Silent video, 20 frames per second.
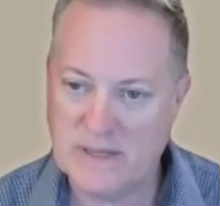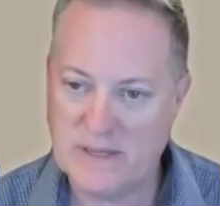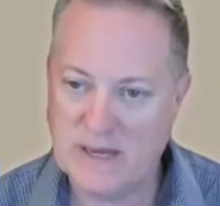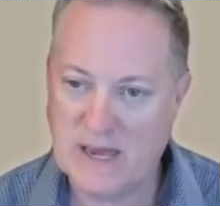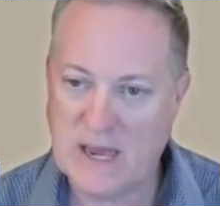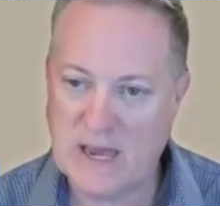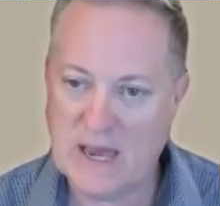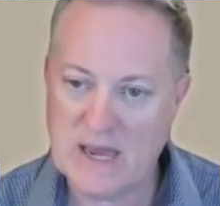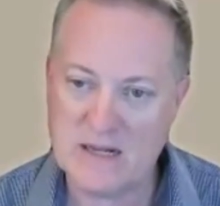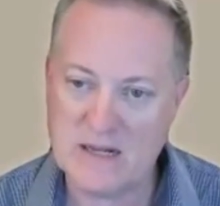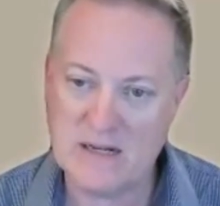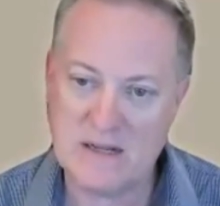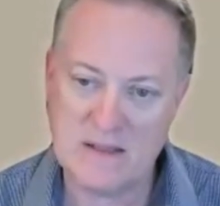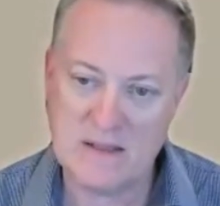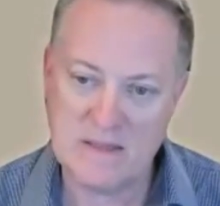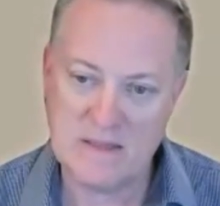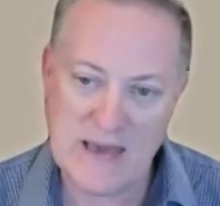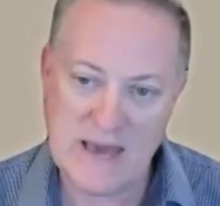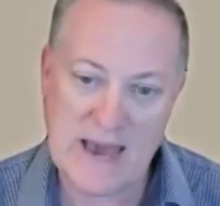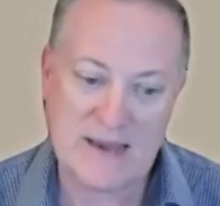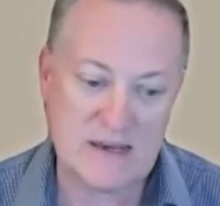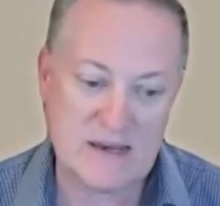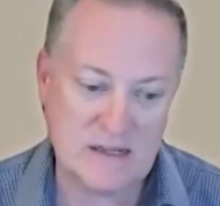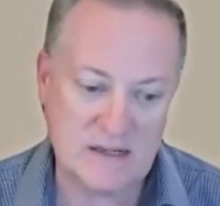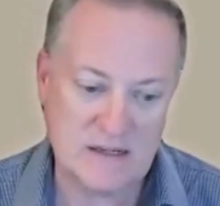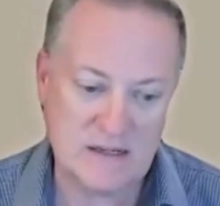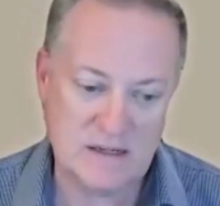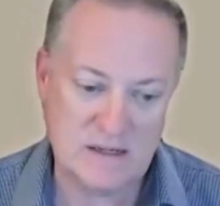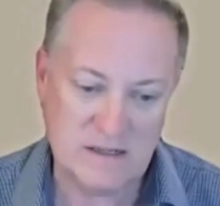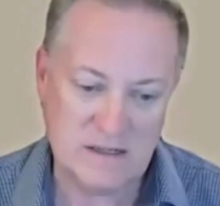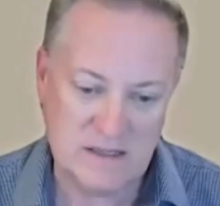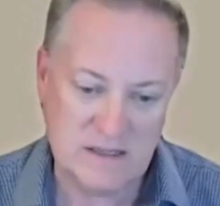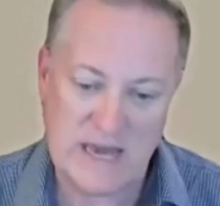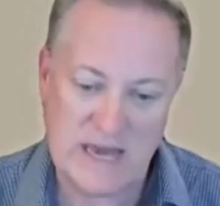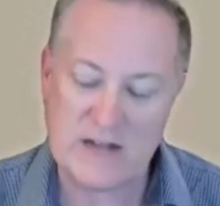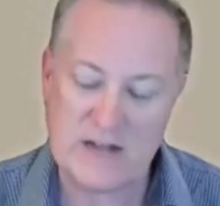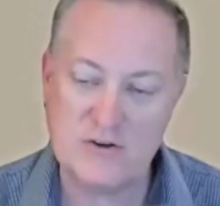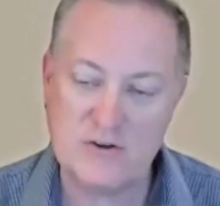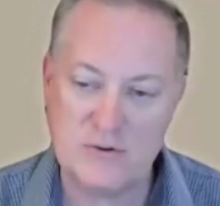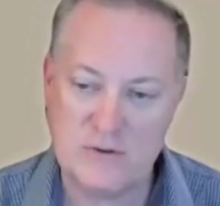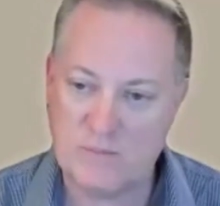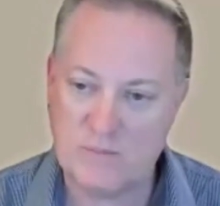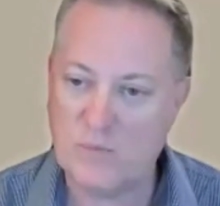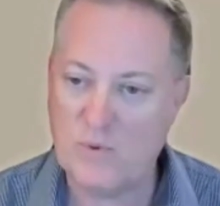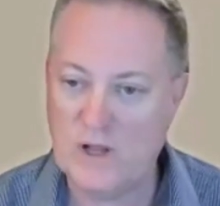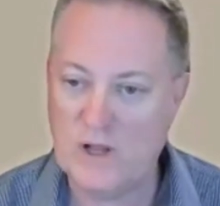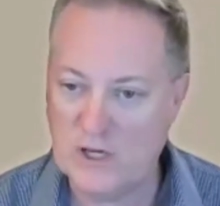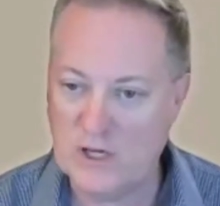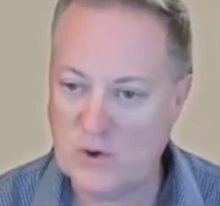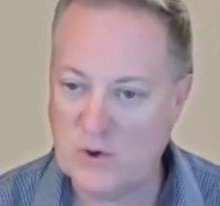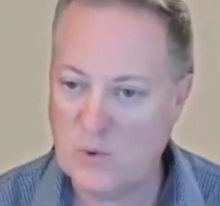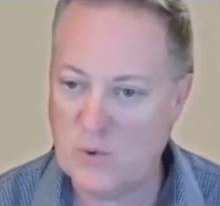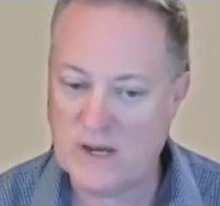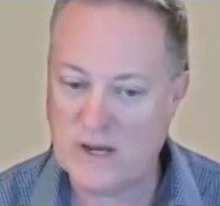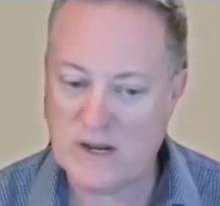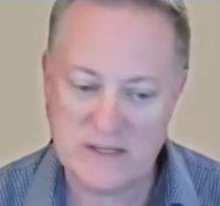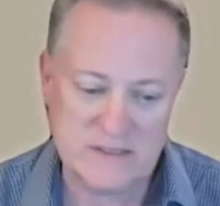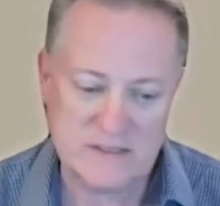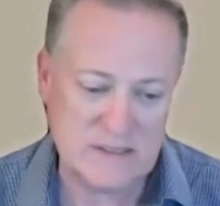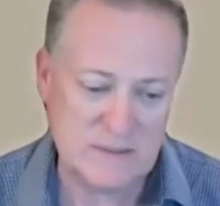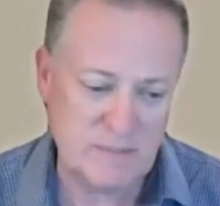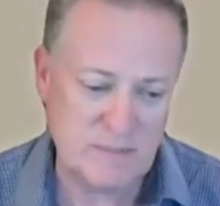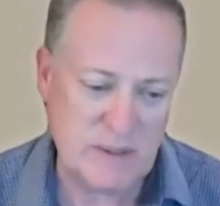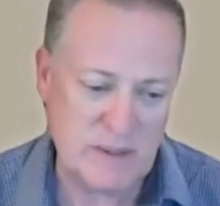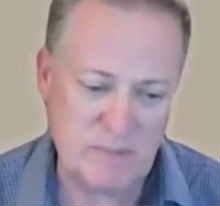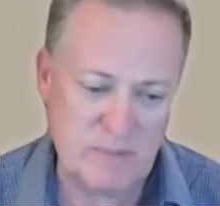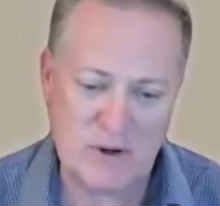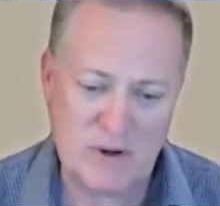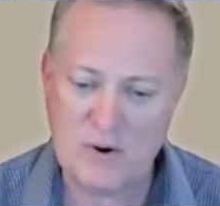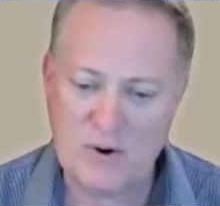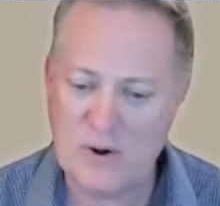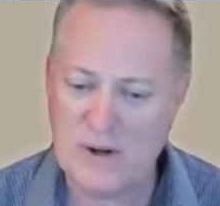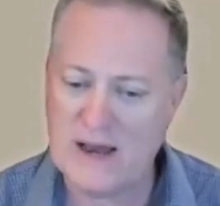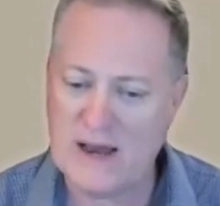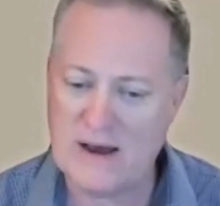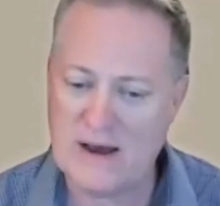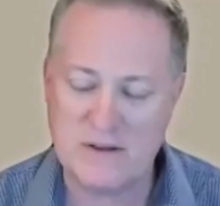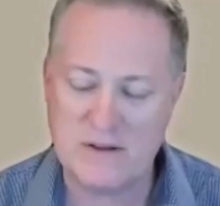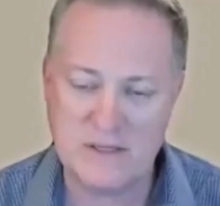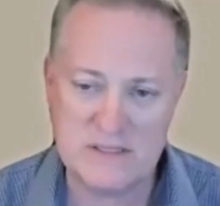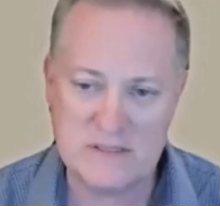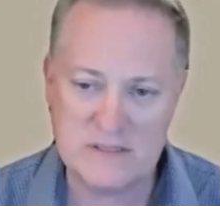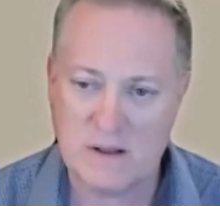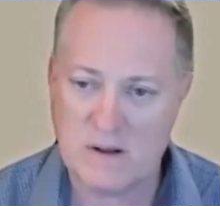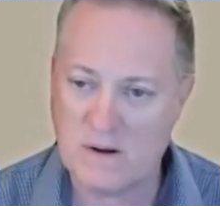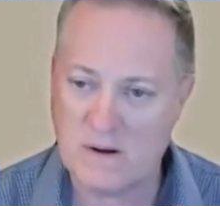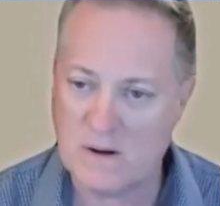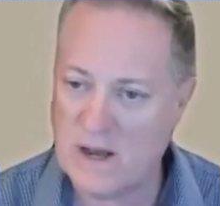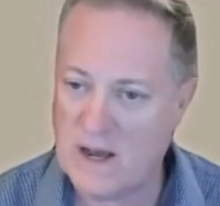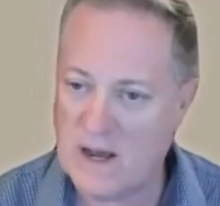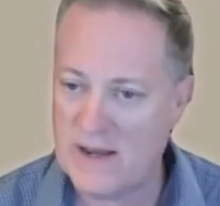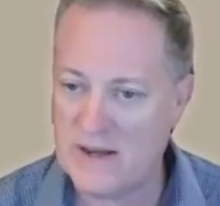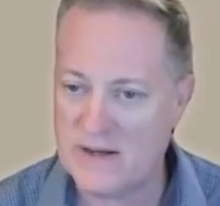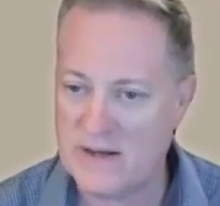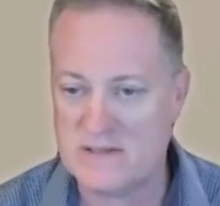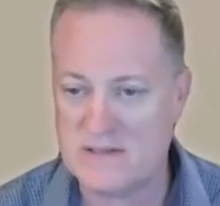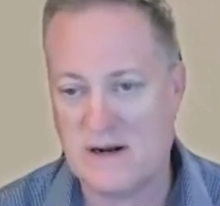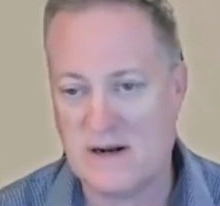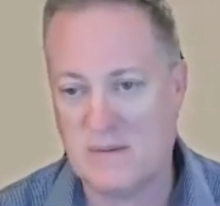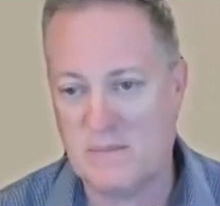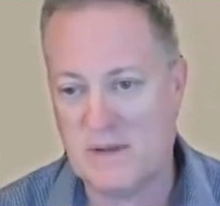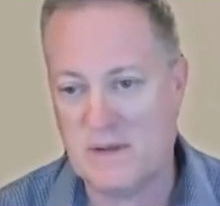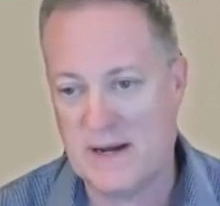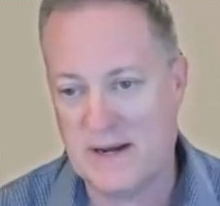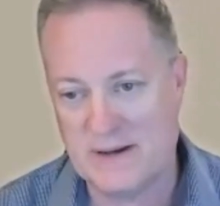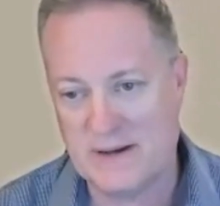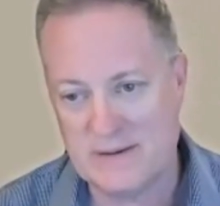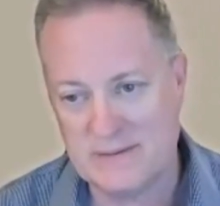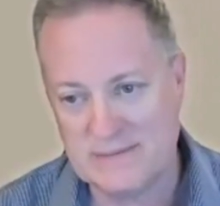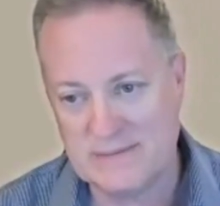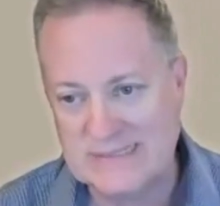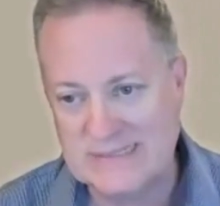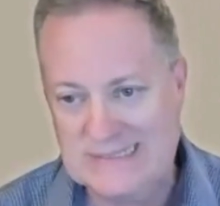And that can get to them really quick. And I see people going out on these long hikes, and I'm like,